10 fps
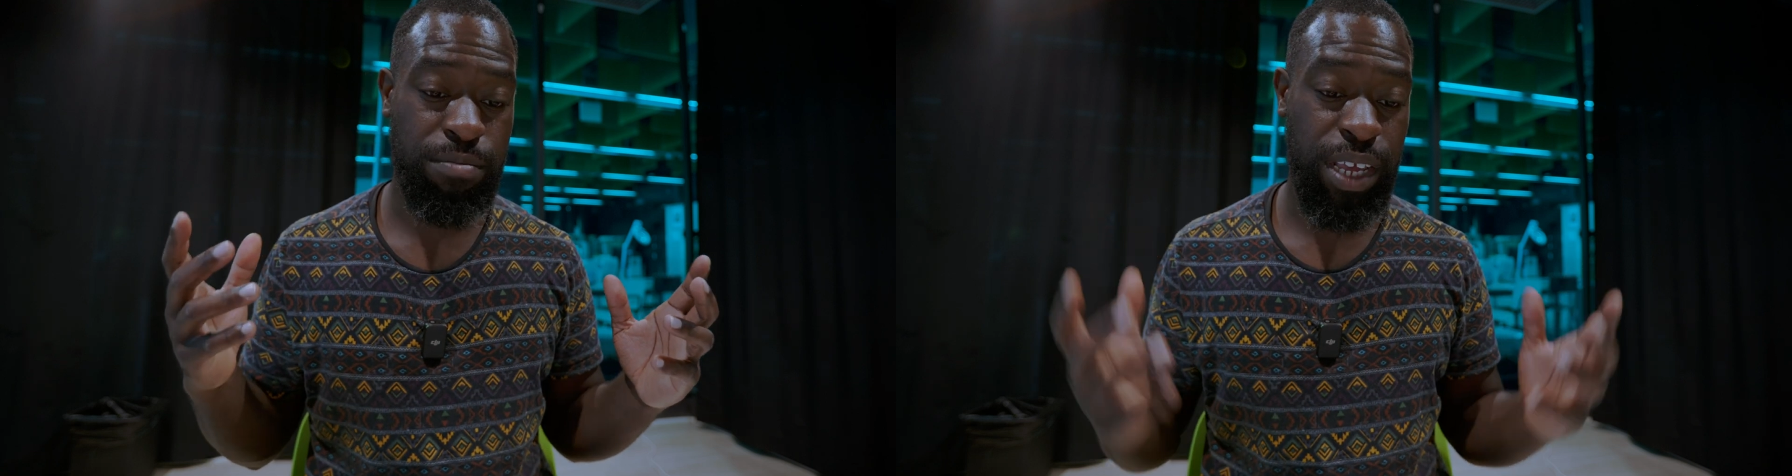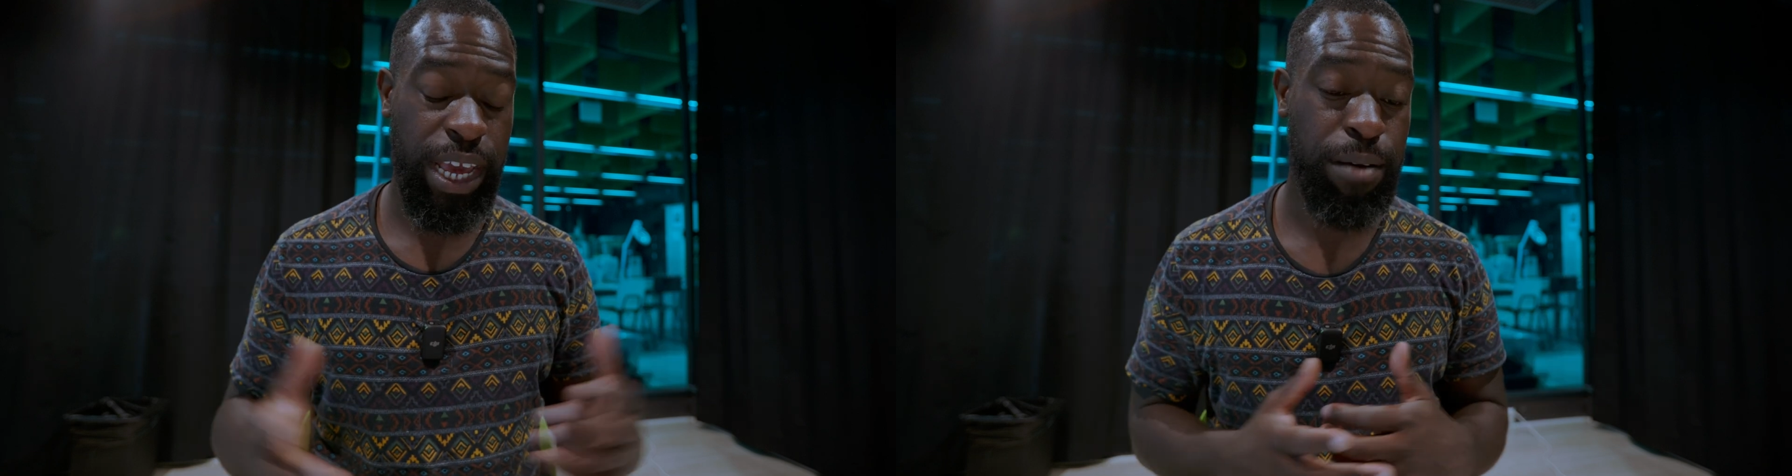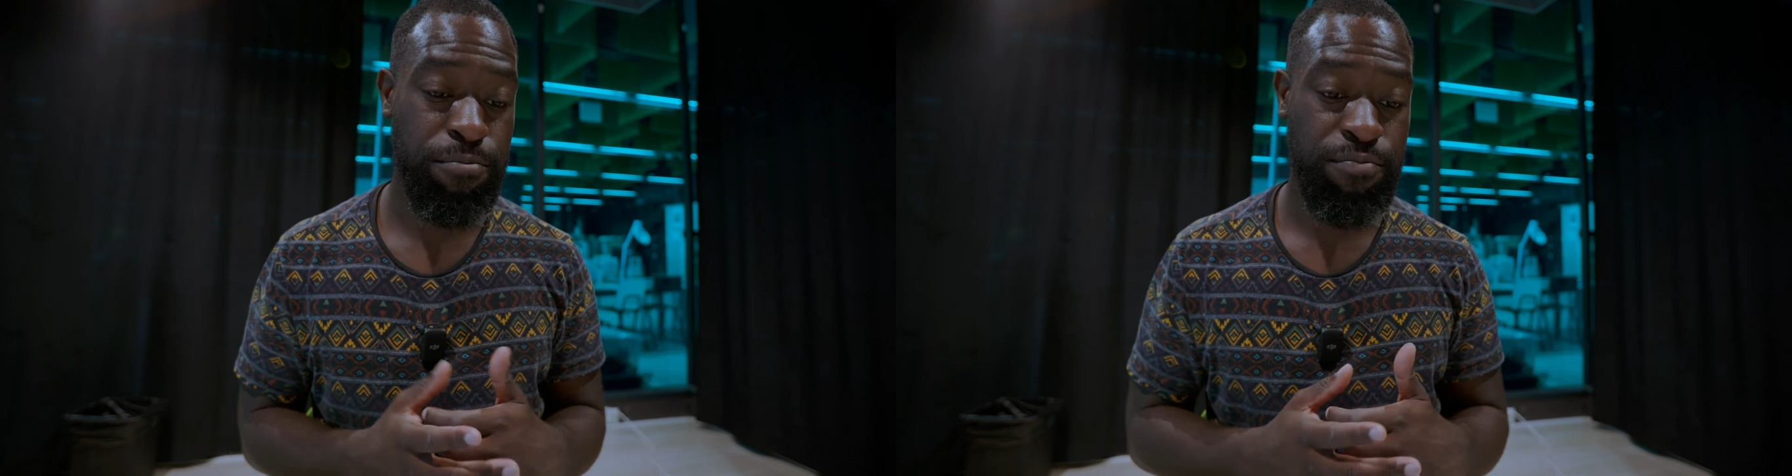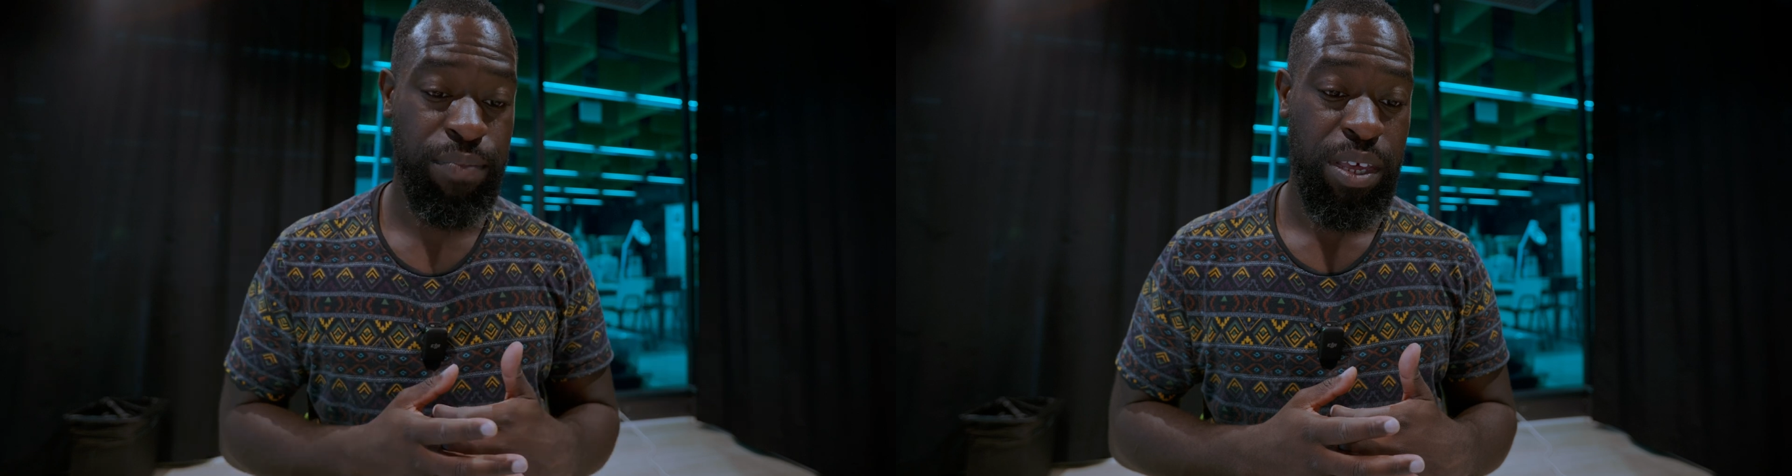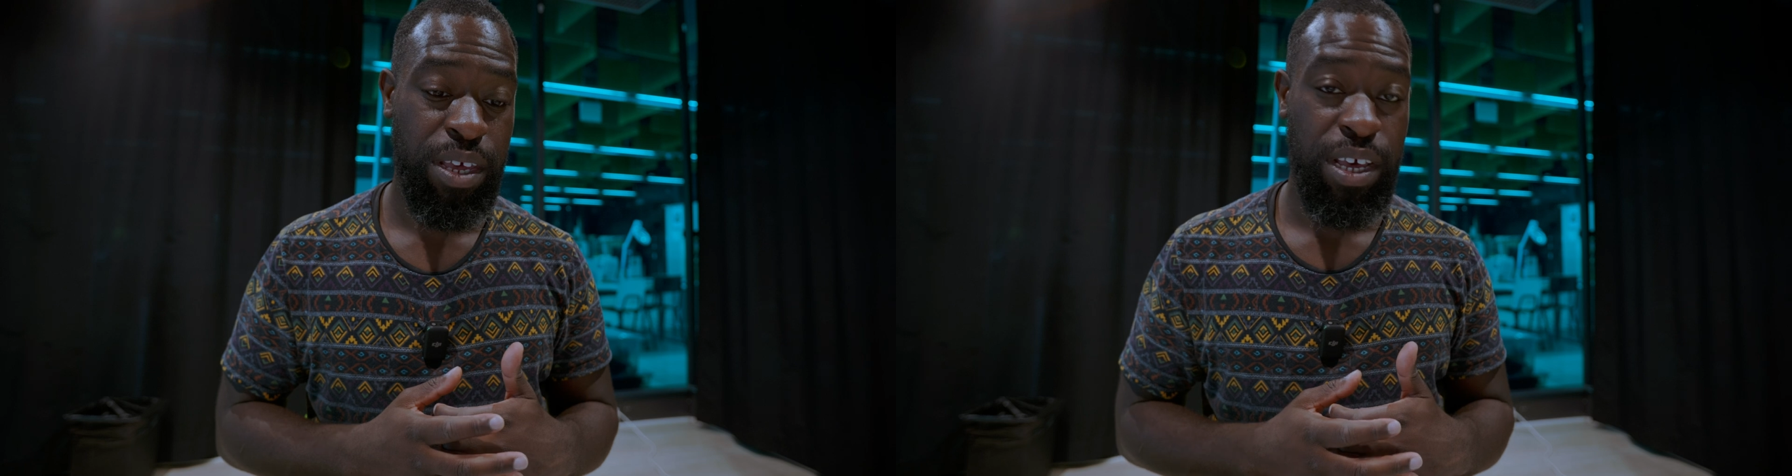Yeah,
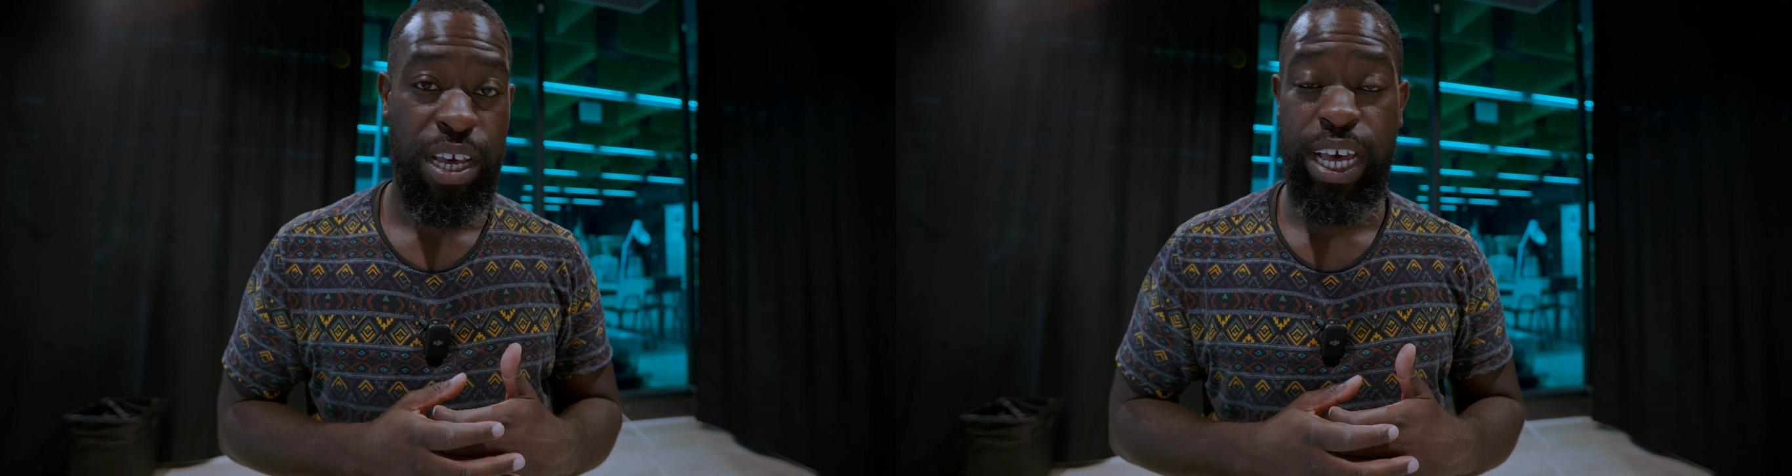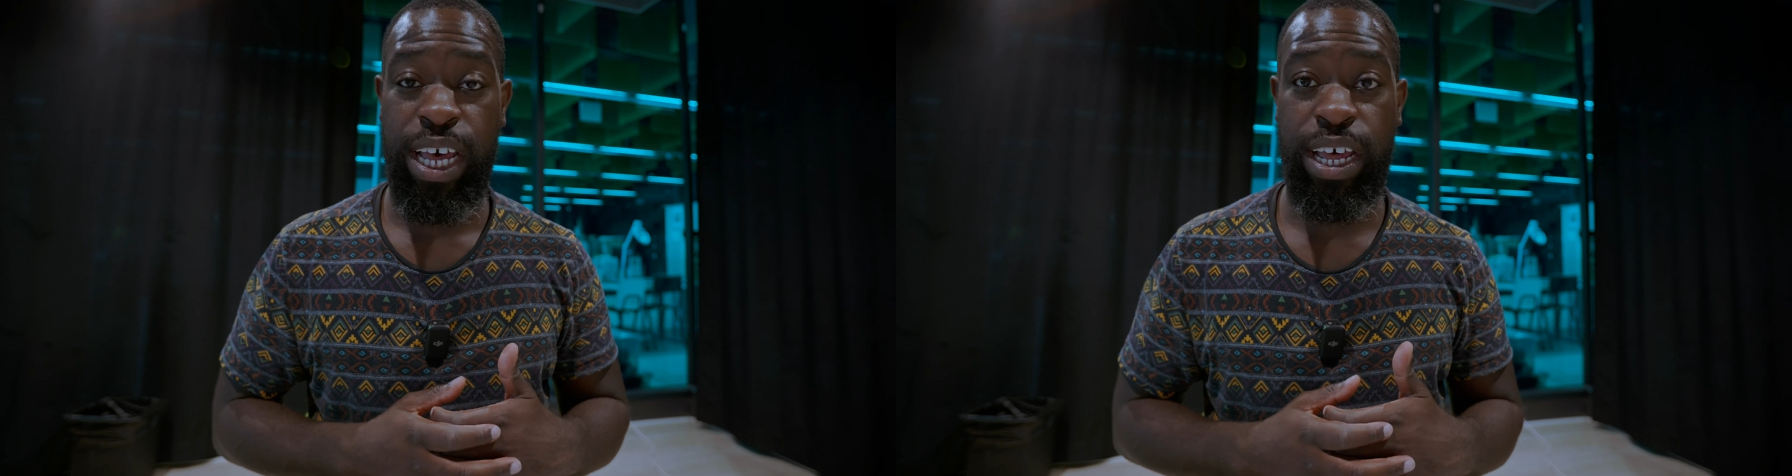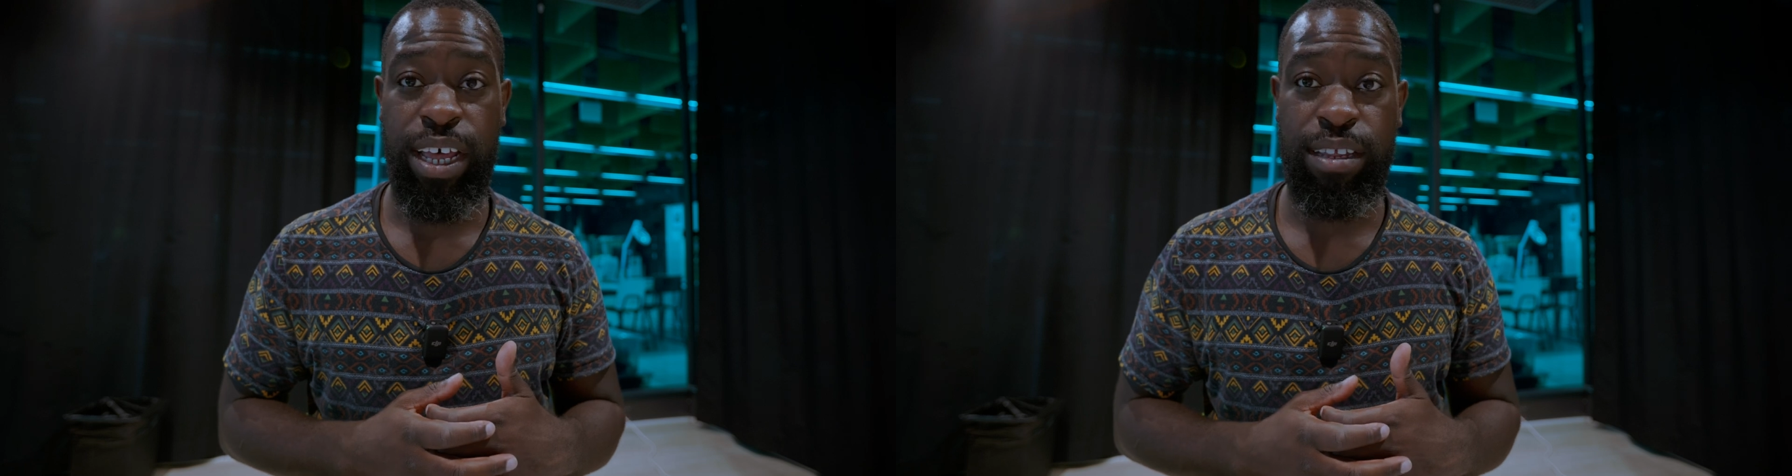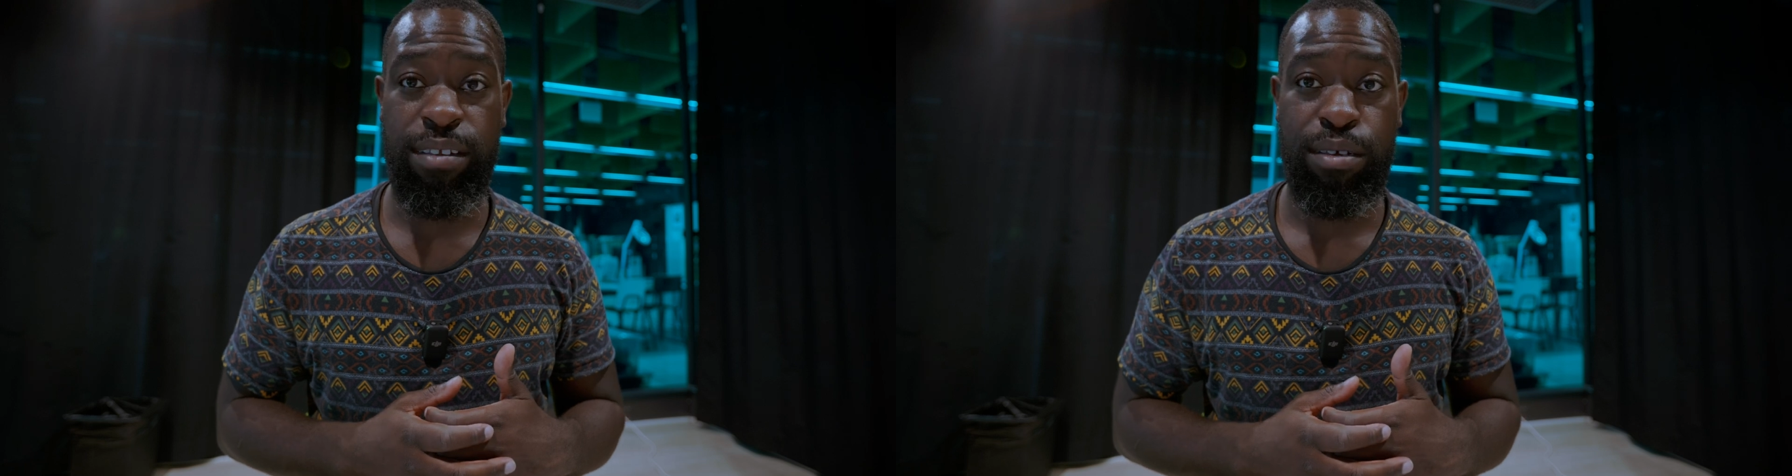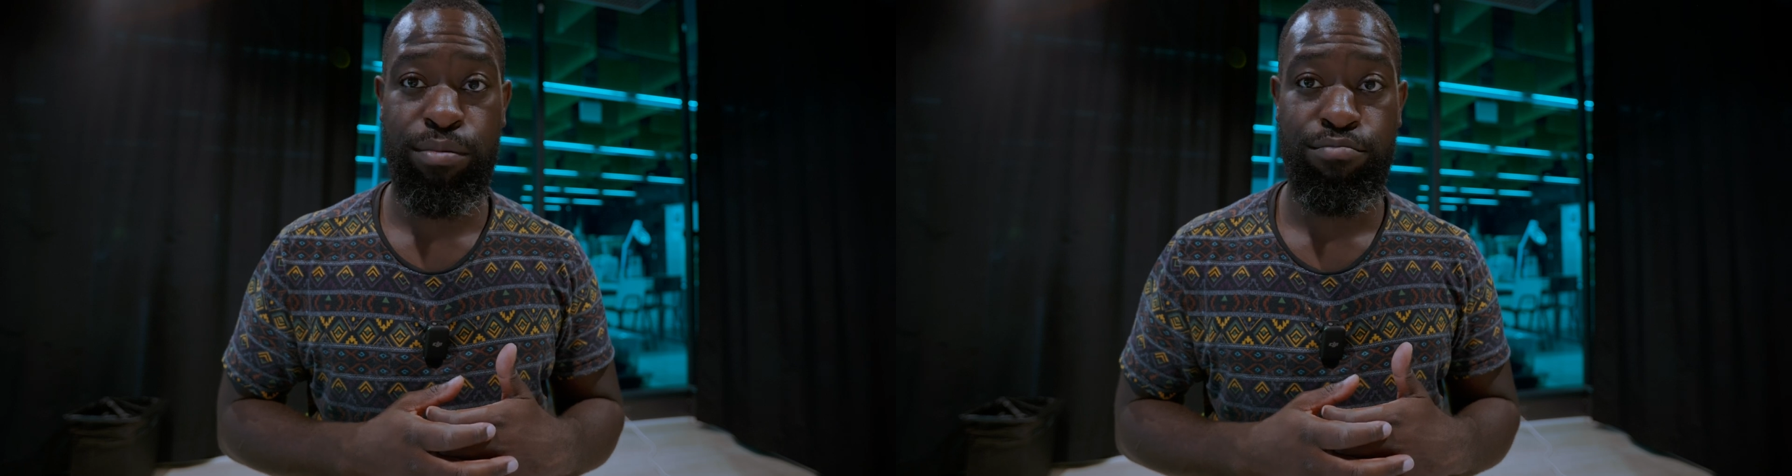and